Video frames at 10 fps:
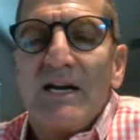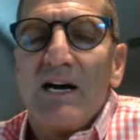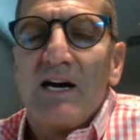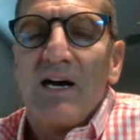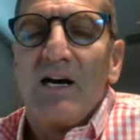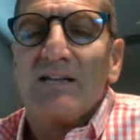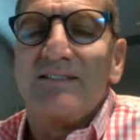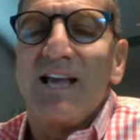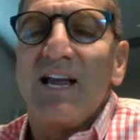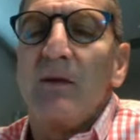A
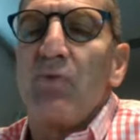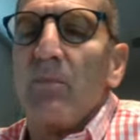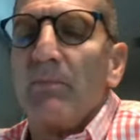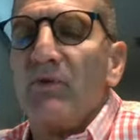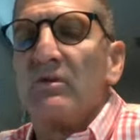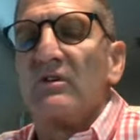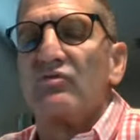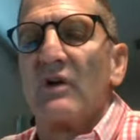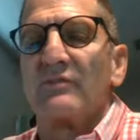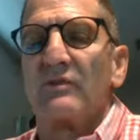second problem you can
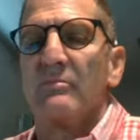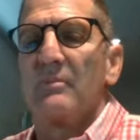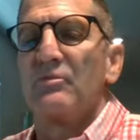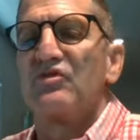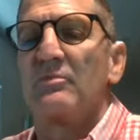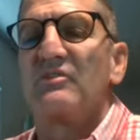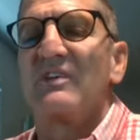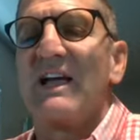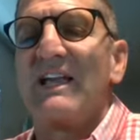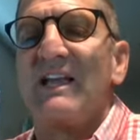address with a membership
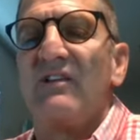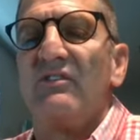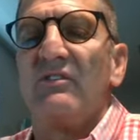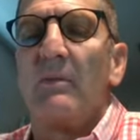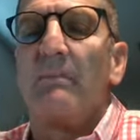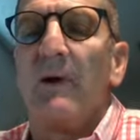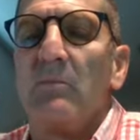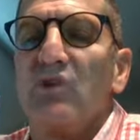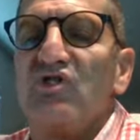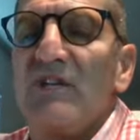site is
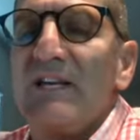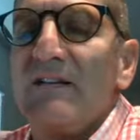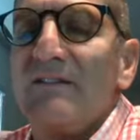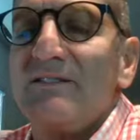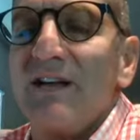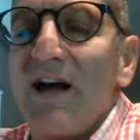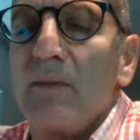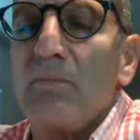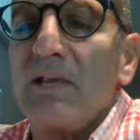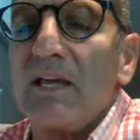publishing
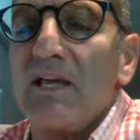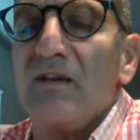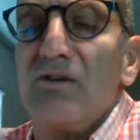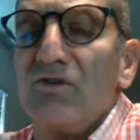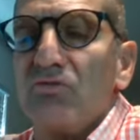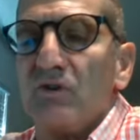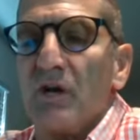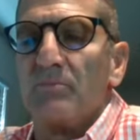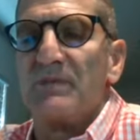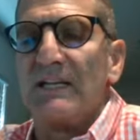timely industry
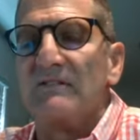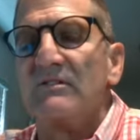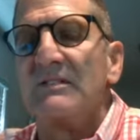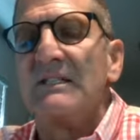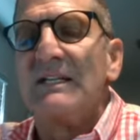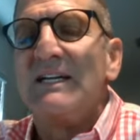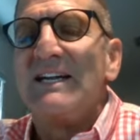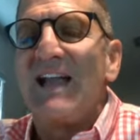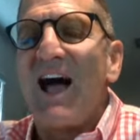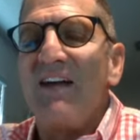updates.
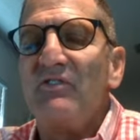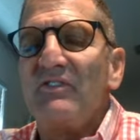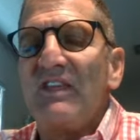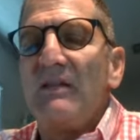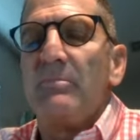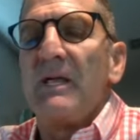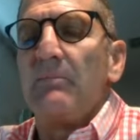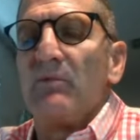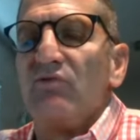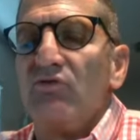Now, I've seen
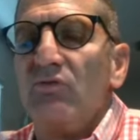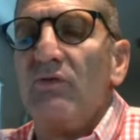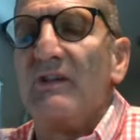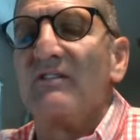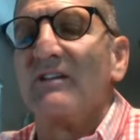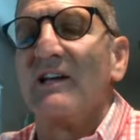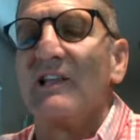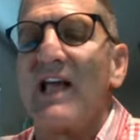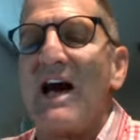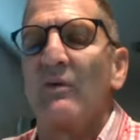people do this a
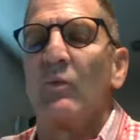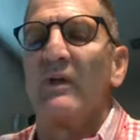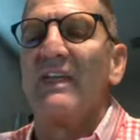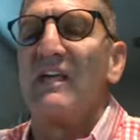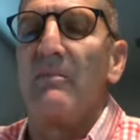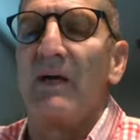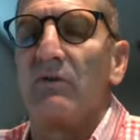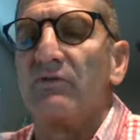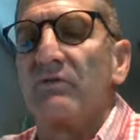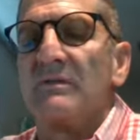lot with
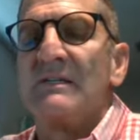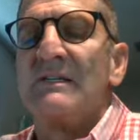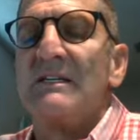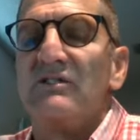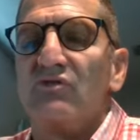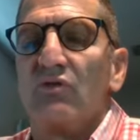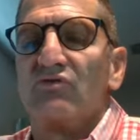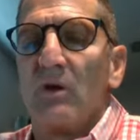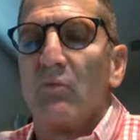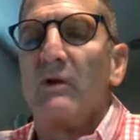emails. So
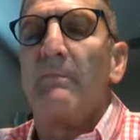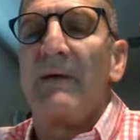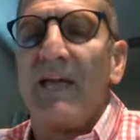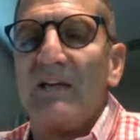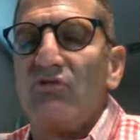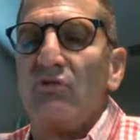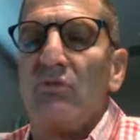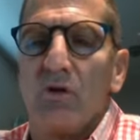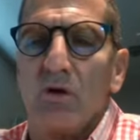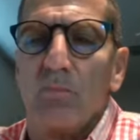someone pays you,
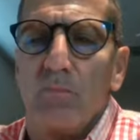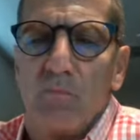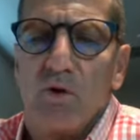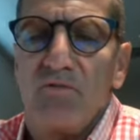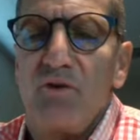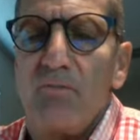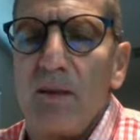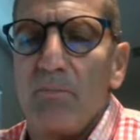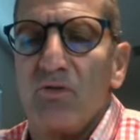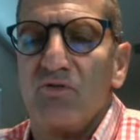they're one of your
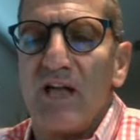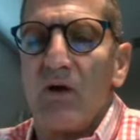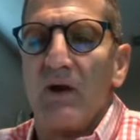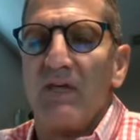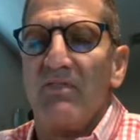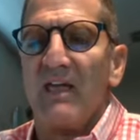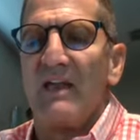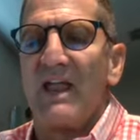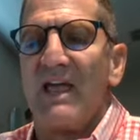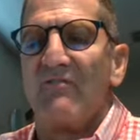members now, and
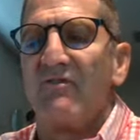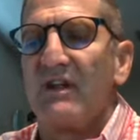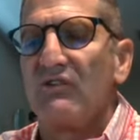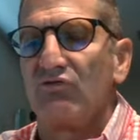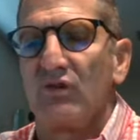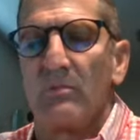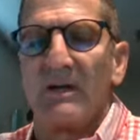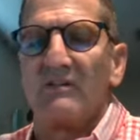then every certain amount of